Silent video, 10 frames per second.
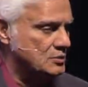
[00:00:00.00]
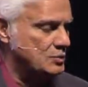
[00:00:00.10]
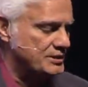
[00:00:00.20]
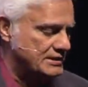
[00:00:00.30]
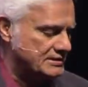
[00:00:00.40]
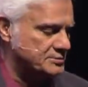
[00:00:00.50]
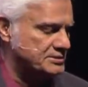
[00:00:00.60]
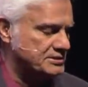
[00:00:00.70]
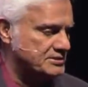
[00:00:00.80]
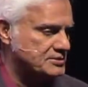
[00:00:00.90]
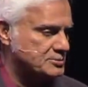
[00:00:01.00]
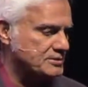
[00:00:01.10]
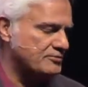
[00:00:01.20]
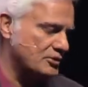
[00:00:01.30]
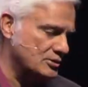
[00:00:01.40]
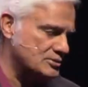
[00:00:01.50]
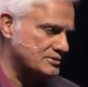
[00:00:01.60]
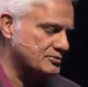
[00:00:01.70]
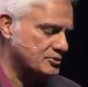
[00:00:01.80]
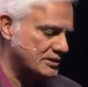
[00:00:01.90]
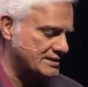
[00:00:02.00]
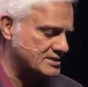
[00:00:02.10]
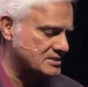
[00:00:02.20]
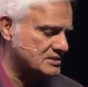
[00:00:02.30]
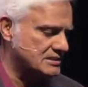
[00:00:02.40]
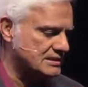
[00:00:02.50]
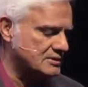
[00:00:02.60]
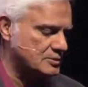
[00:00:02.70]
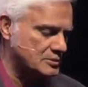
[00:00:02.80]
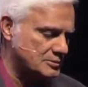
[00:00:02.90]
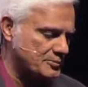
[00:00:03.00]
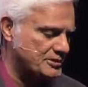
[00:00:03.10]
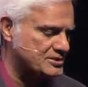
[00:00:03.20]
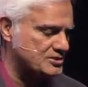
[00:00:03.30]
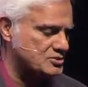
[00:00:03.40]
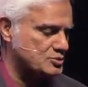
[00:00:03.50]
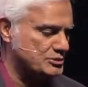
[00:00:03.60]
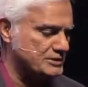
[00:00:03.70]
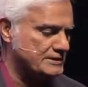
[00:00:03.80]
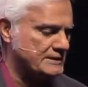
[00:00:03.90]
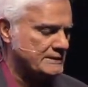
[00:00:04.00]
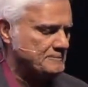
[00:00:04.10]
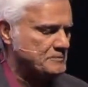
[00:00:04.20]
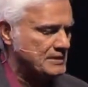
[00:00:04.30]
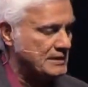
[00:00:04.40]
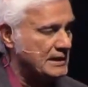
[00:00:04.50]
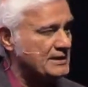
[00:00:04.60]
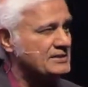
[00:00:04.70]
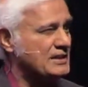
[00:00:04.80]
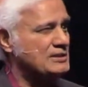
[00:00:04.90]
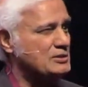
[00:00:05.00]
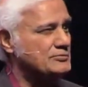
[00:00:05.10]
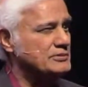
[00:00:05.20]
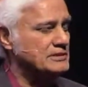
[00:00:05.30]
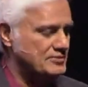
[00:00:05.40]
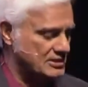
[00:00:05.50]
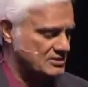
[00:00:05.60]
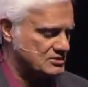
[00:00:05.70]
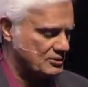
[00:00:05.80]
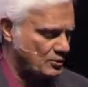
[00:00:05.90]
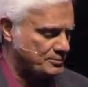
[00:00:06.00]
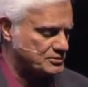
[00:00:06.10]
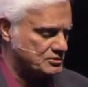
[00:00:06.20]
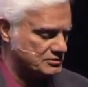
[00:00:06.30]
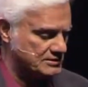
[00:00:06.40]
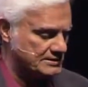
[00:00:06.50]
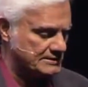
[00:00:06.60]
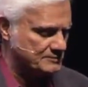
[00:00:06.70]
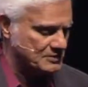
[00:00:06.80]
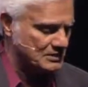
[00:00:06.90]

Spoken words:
We are committed to be followers of Christ, and we will preach His word, and I thank you for giving us that opportunity.